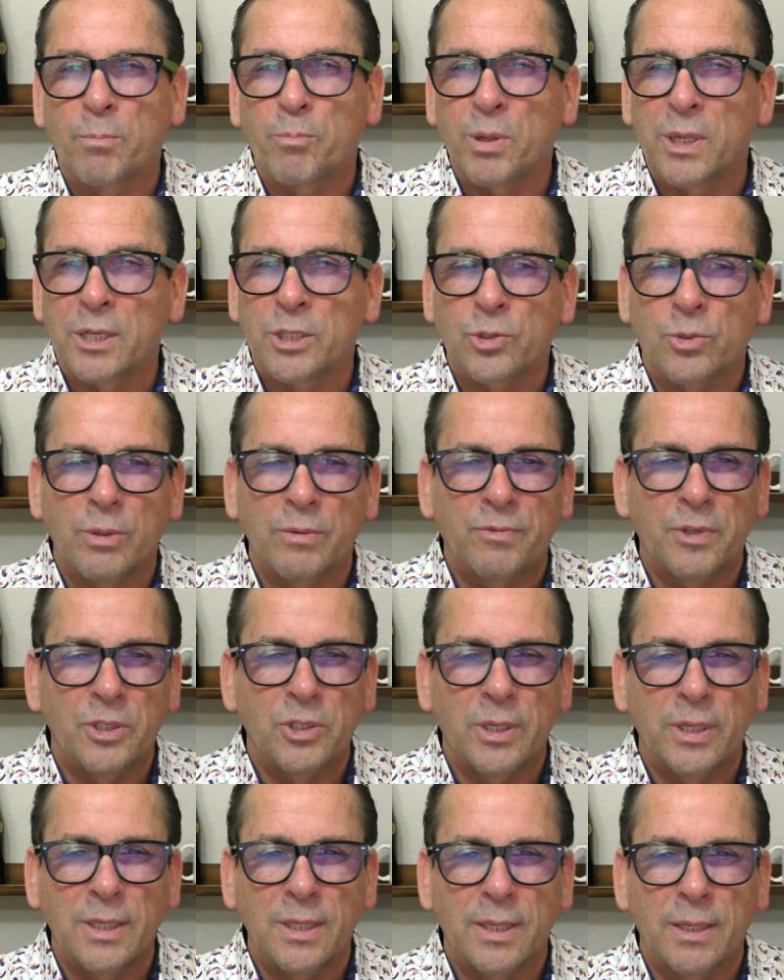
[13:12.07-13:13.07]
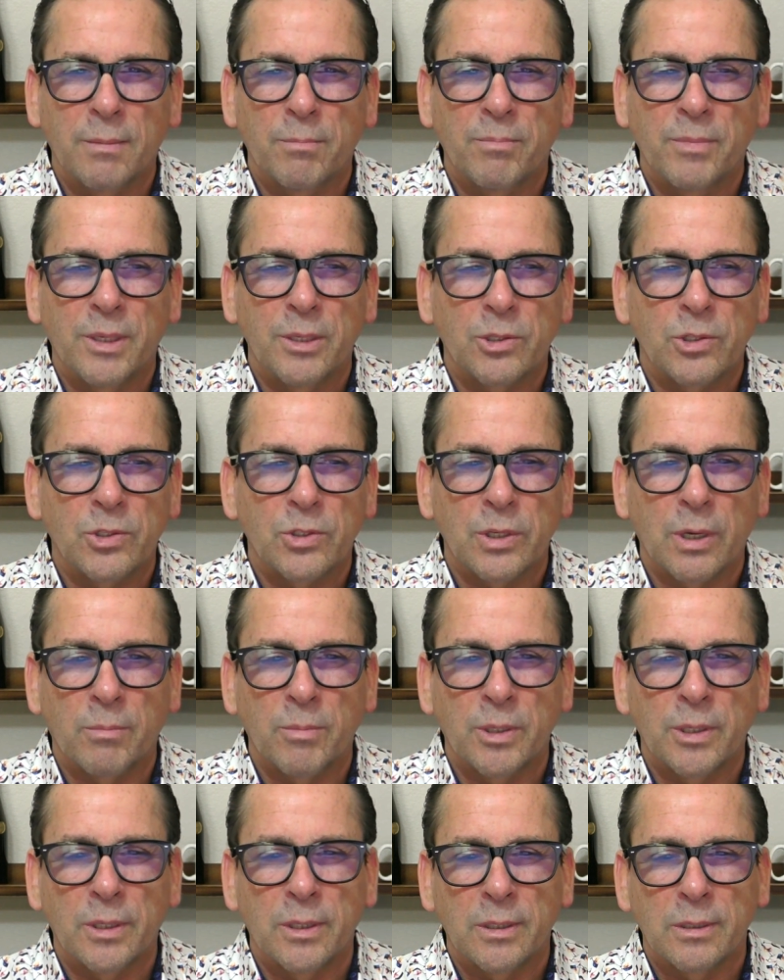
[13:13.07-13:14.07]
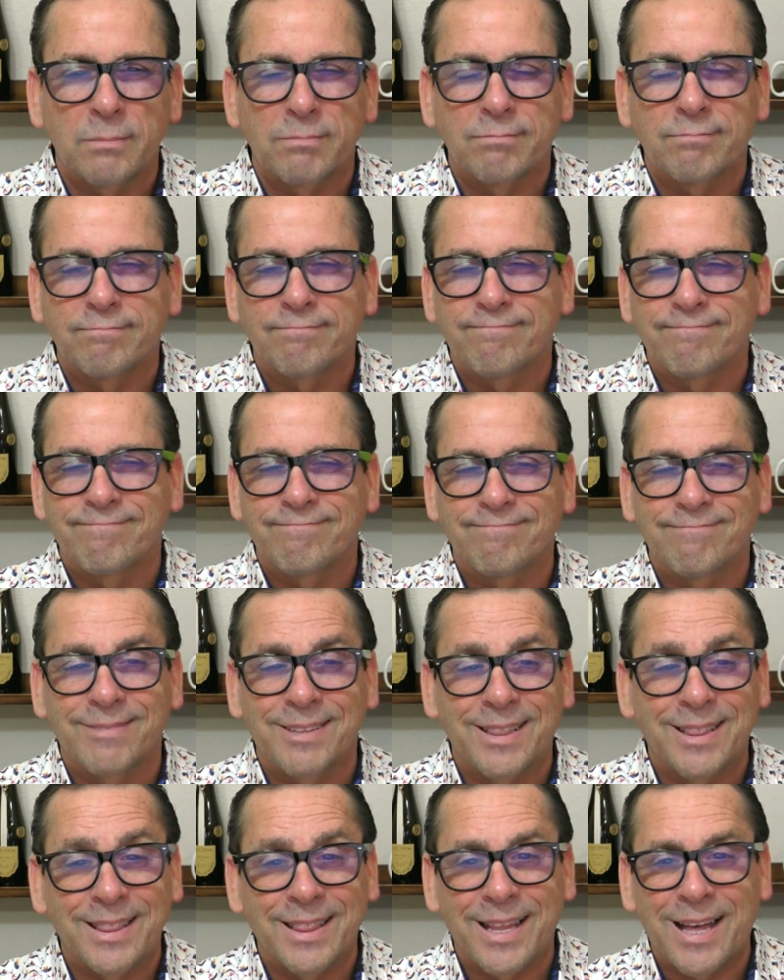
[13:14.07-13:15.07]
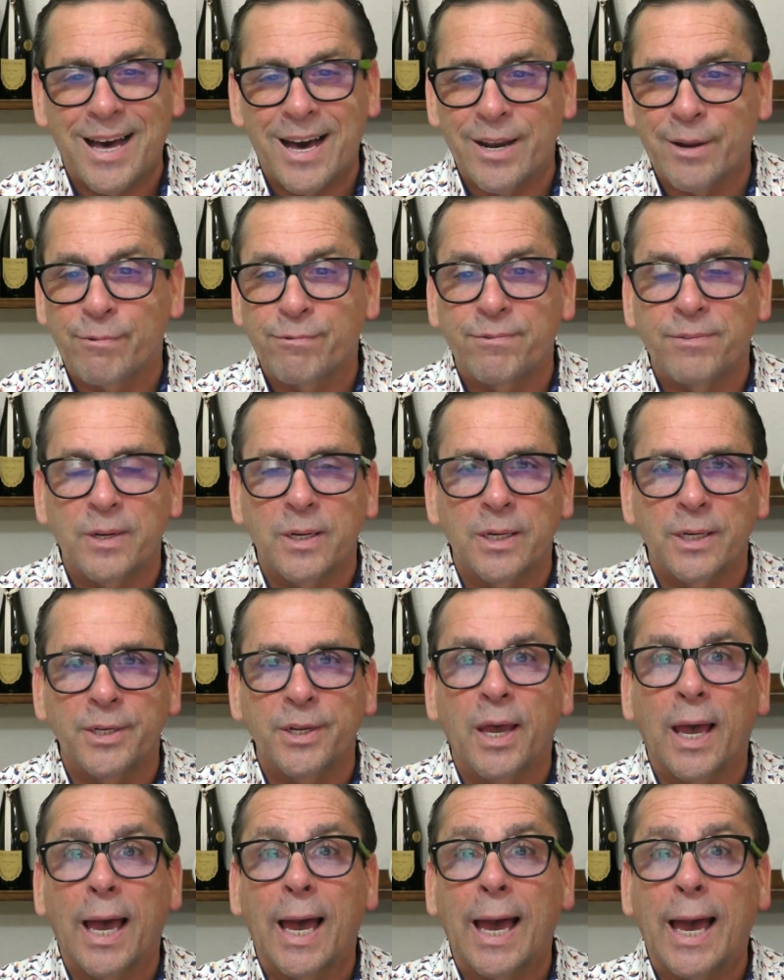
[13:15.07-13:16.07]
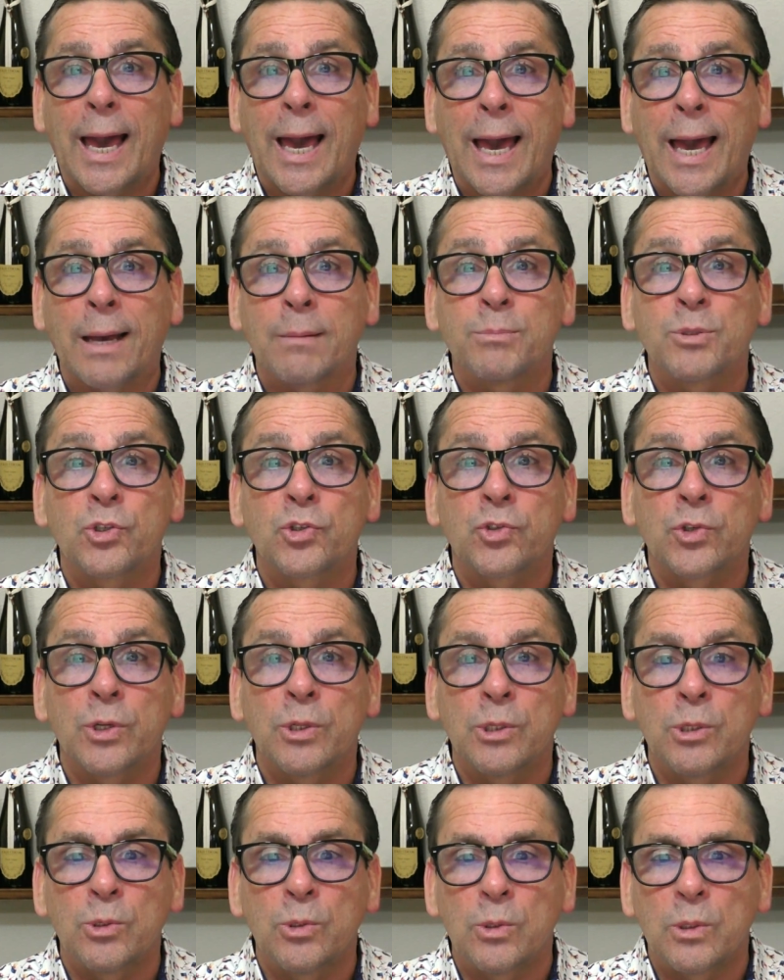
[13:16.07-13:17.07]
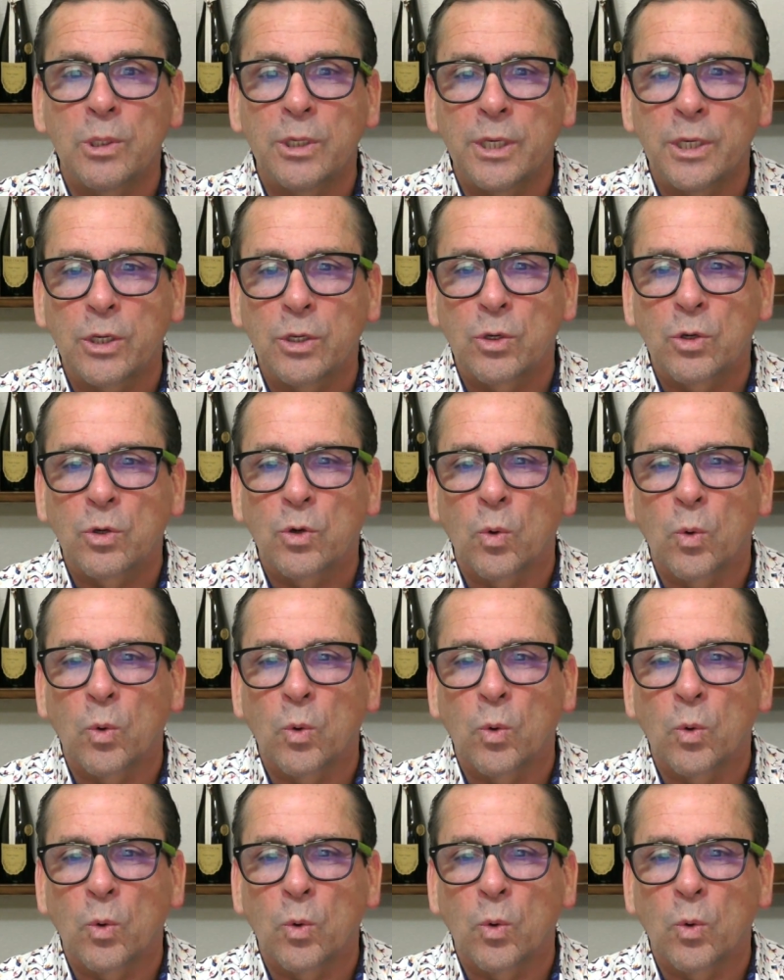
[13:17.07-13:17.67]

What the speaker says: had the pleasure of visiting them this summer. A lot of fun. Absolutely